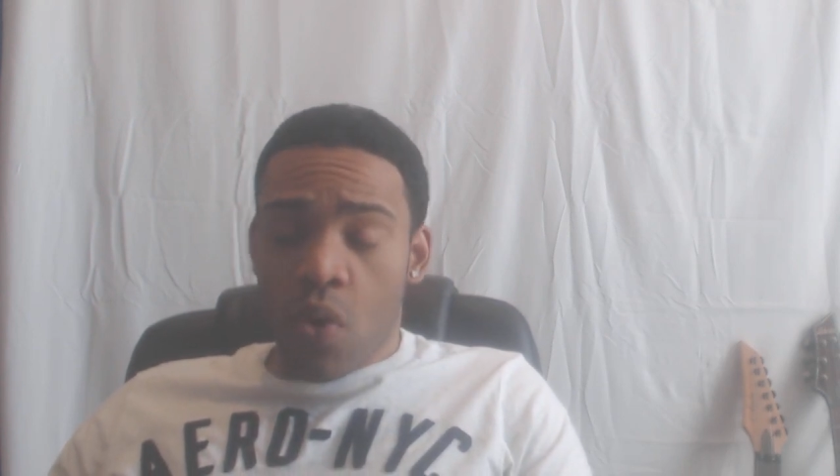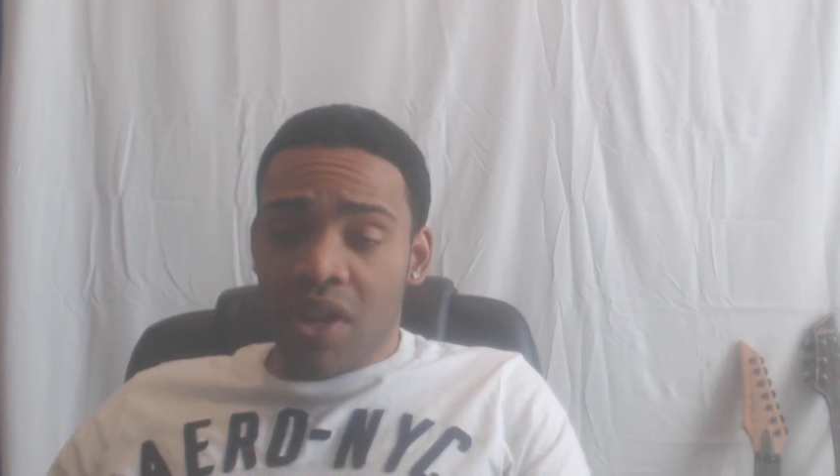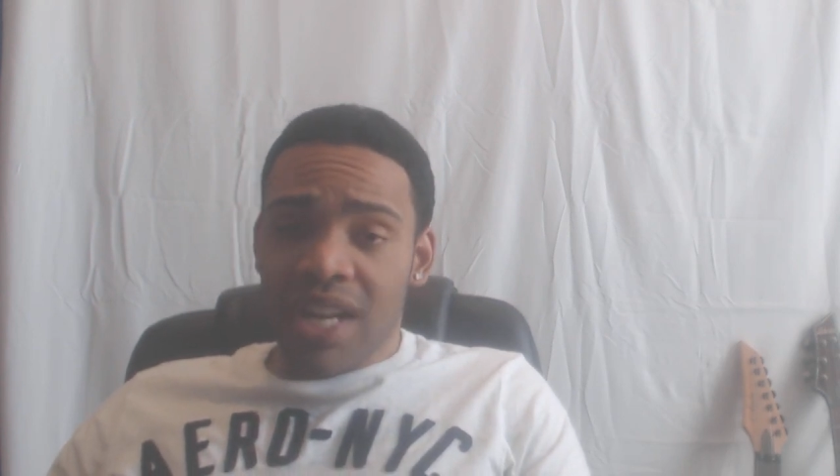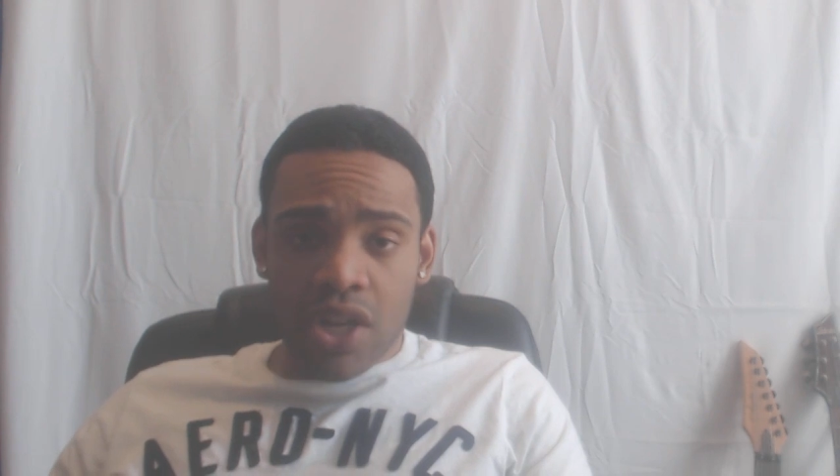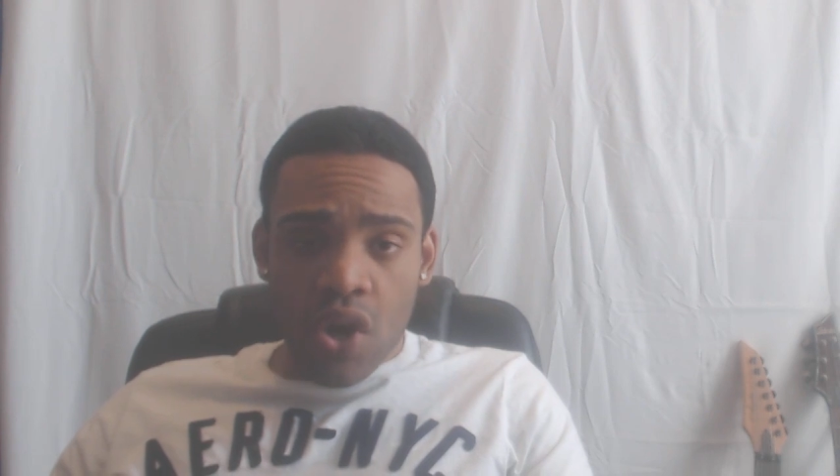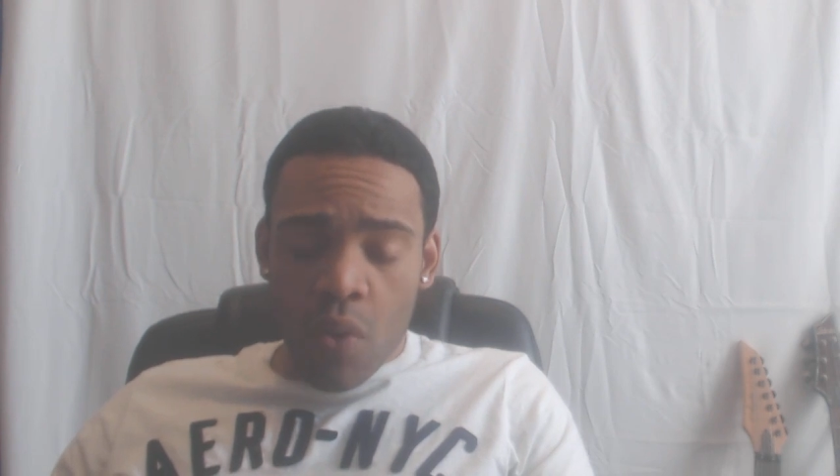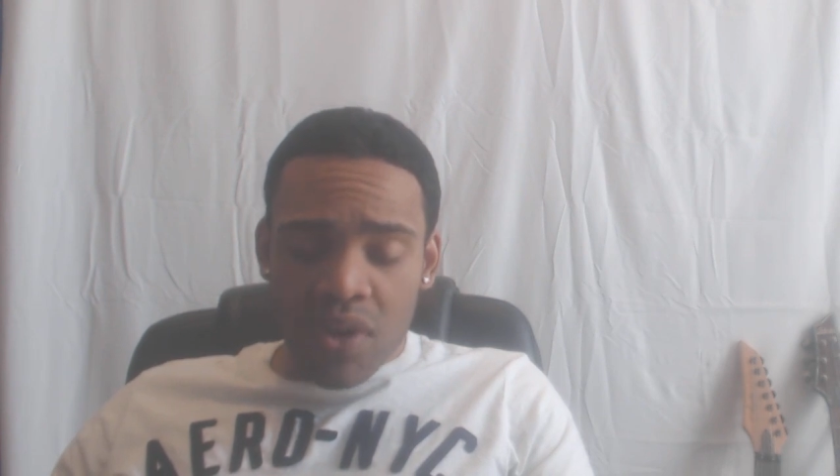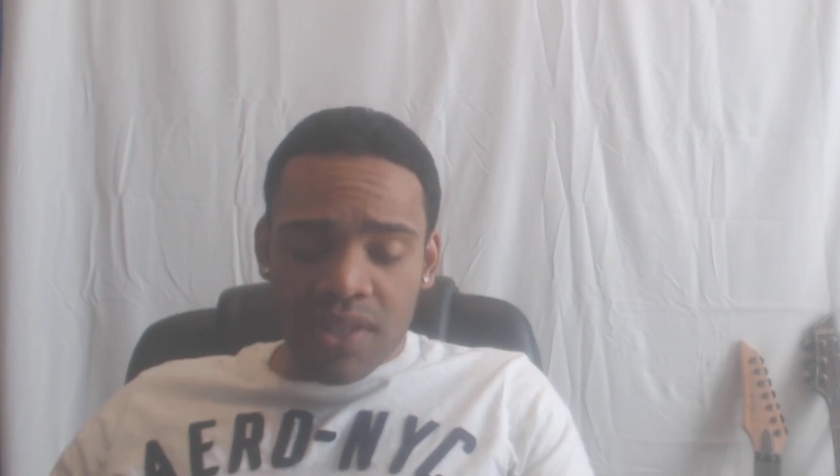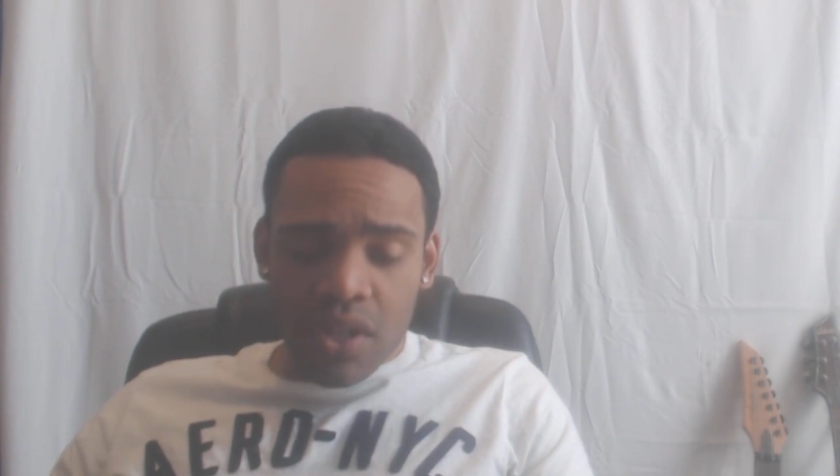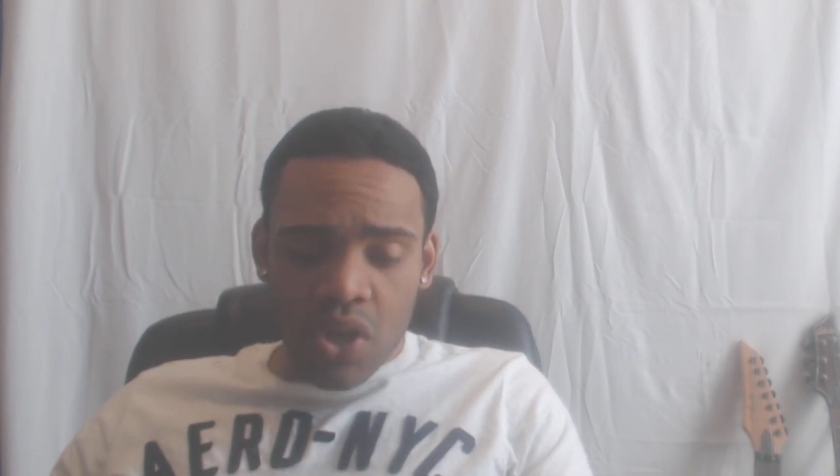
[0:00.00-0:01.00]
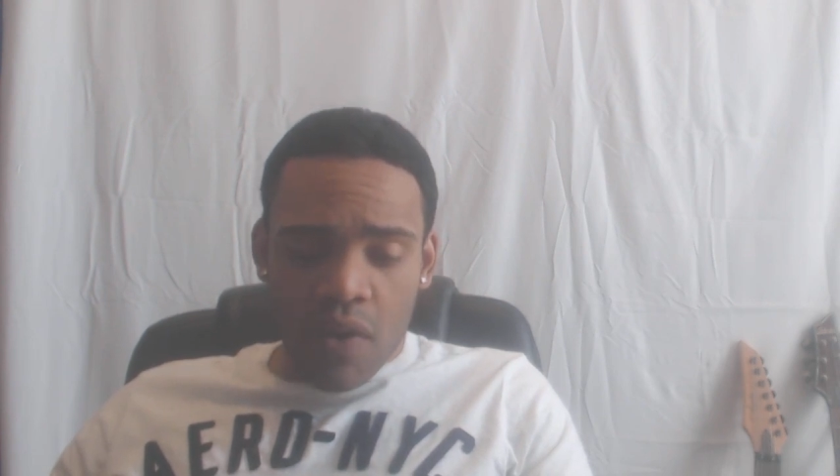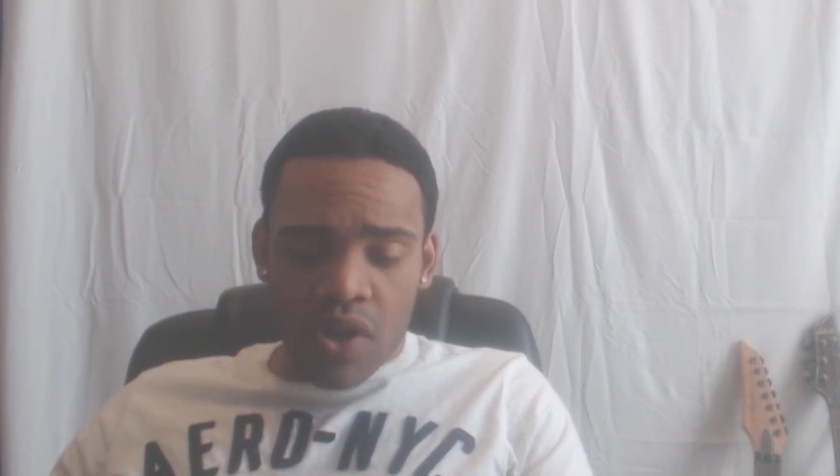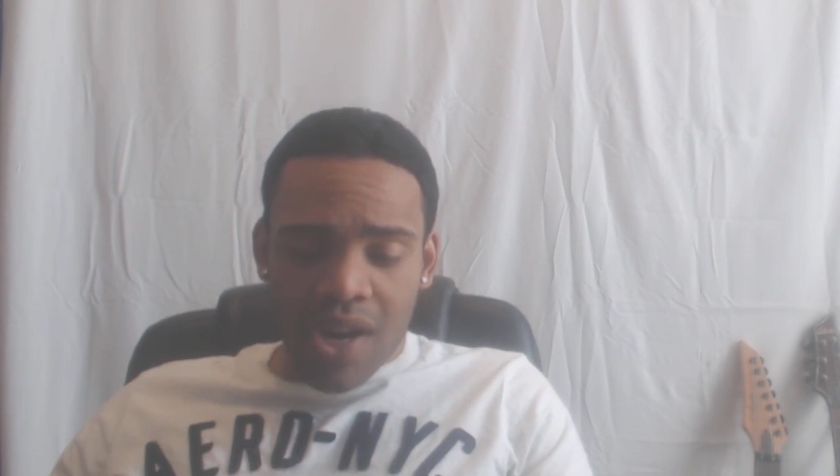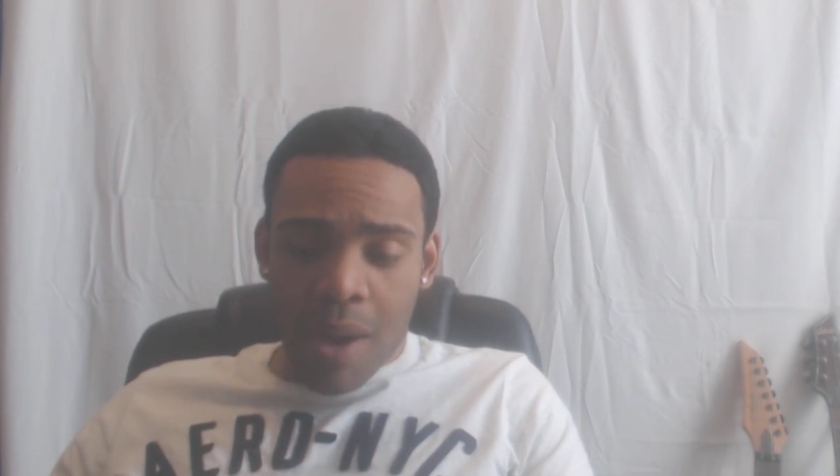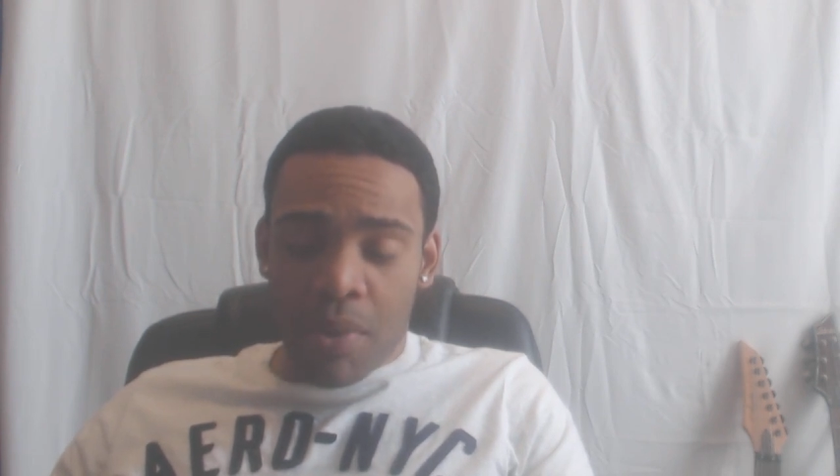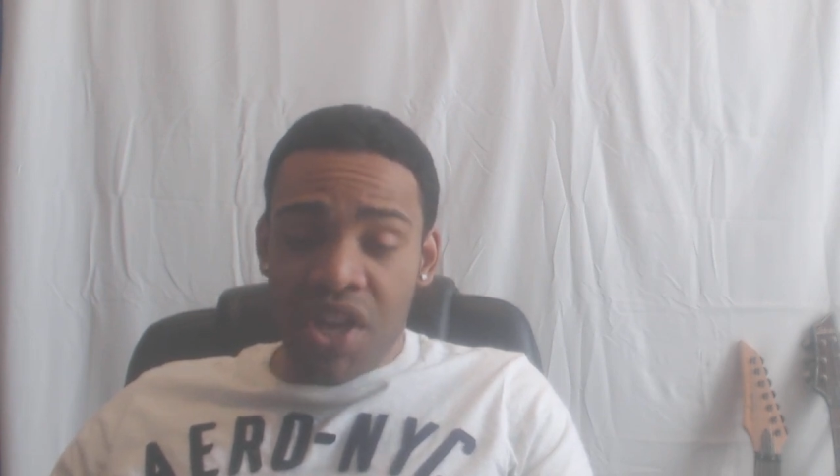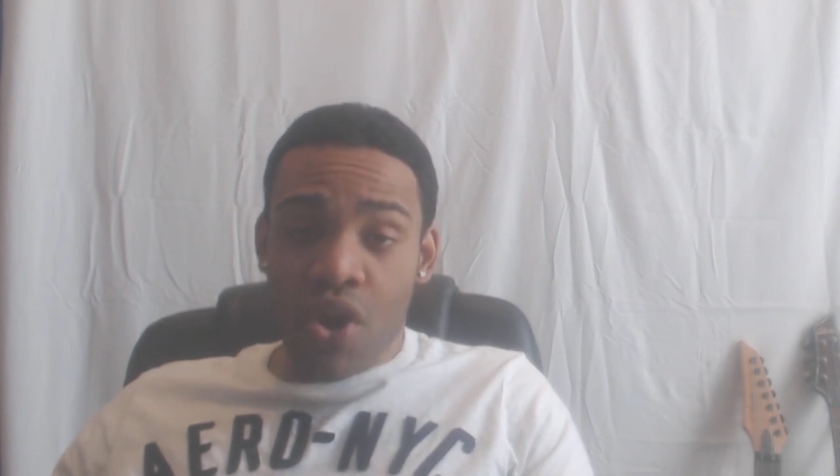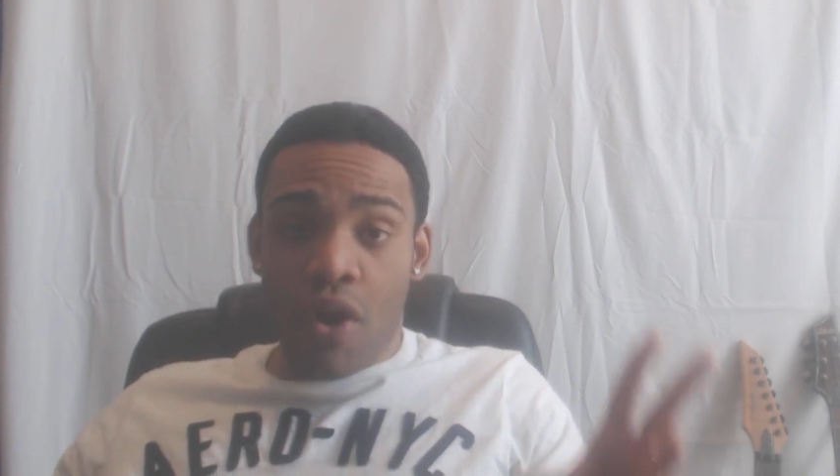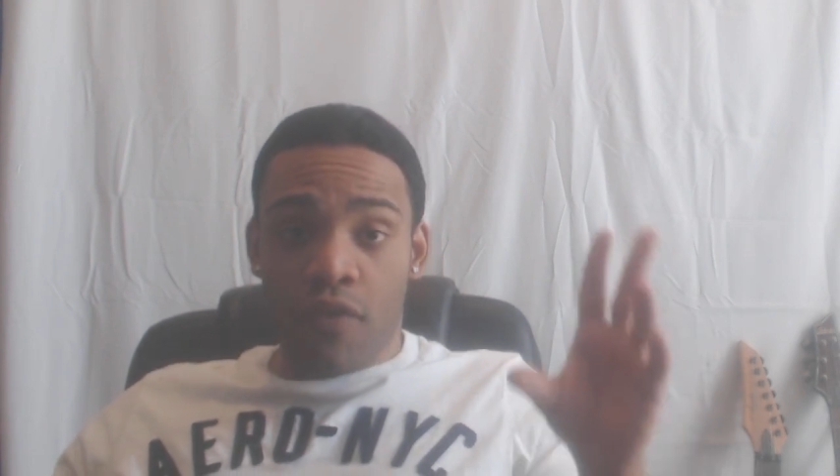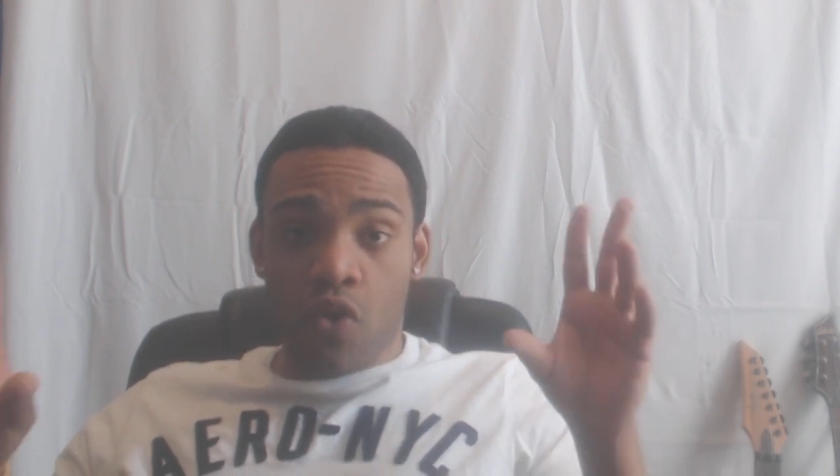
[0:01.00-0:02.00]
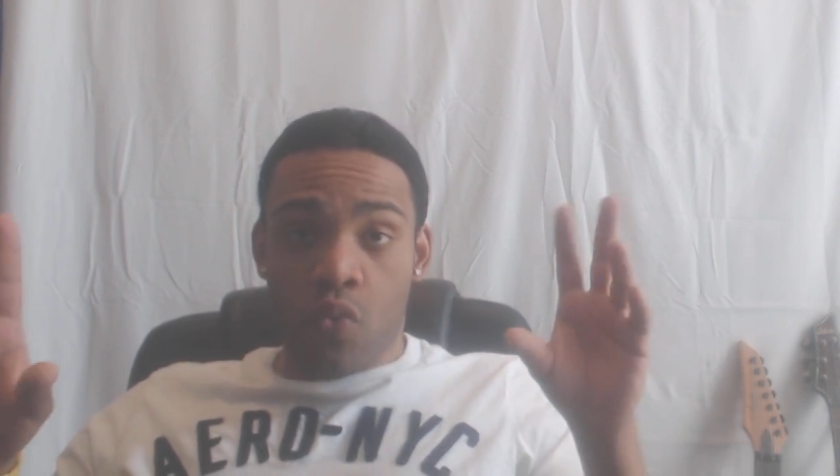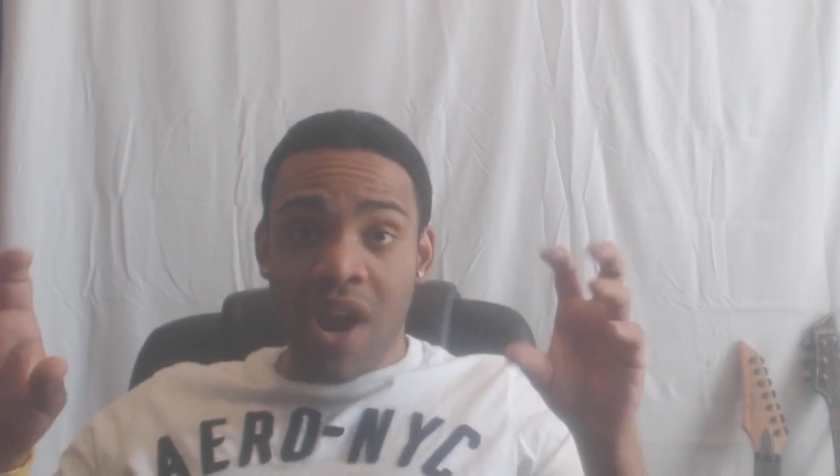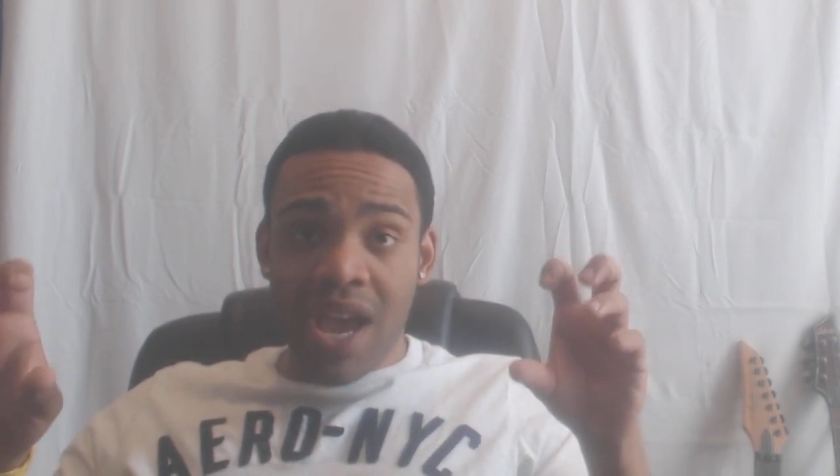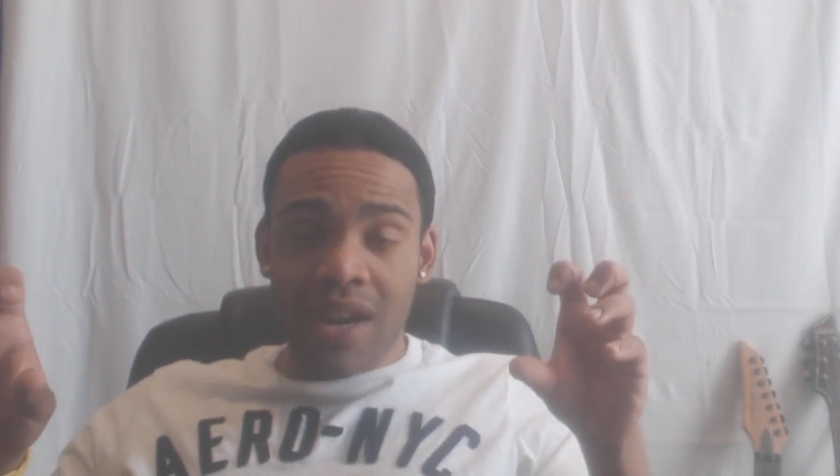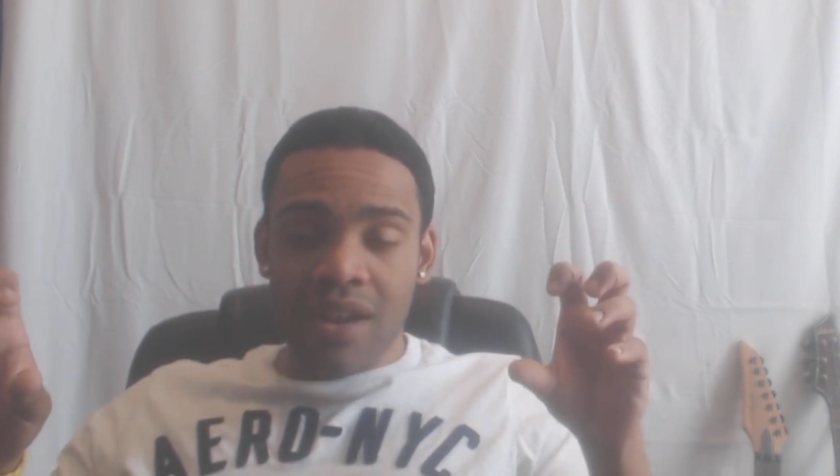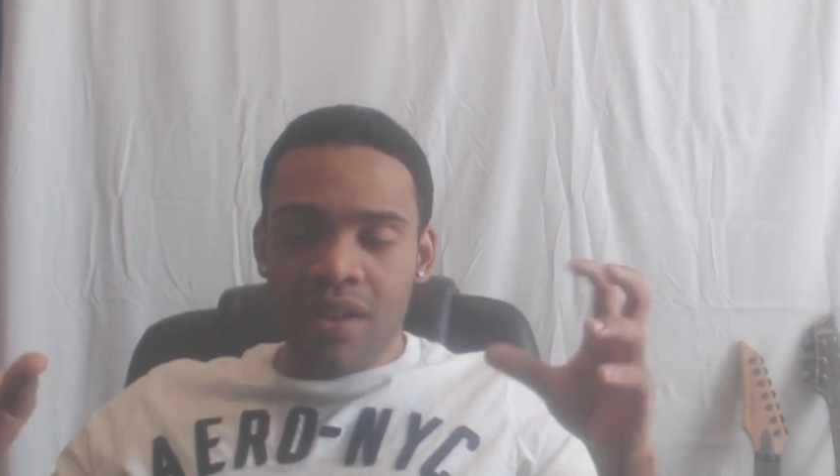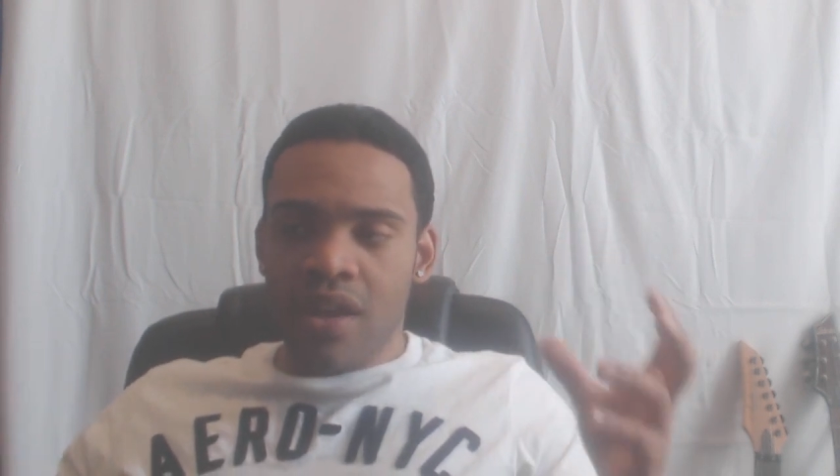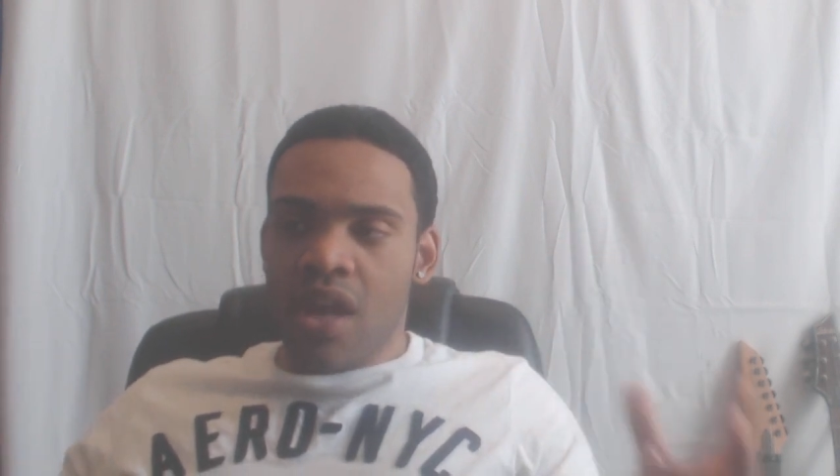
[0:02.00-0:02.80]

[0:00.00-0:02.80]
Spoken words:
well, he didn't know it was an undercover cop, but he offered Red